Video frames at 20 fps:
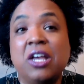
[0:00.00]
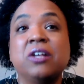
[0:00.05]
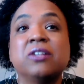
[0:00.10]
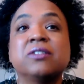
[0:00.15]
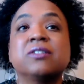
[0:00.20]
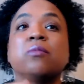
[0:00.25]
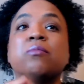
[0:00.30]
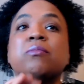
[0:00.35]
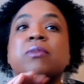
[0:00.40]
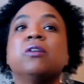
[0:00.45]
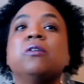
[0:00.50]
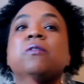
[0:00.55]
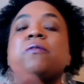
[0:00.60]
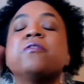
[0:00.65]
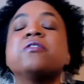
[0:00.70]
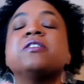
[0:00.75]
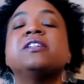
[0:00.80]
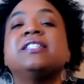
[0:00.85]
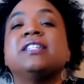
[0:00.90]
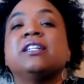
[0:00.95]
So middle
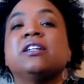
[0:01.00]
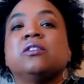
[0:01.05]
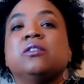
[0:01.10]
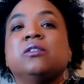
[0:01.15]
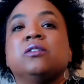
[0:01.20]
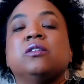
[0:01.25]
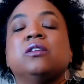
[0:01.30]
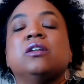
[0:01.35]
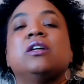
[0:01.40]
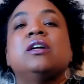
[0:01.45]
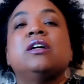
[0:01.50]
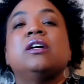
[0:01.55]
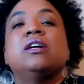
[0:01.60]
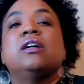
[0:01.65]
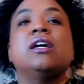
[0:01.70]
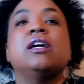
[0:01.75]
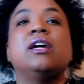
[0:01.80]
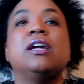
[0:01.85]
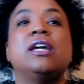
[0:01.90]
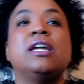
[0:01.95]
for diddle
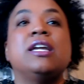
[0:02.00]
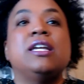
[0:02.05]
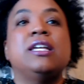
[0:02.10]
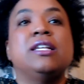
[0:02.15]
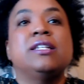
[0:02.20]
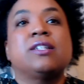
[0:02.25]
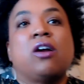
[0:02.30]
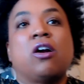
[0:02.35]
is,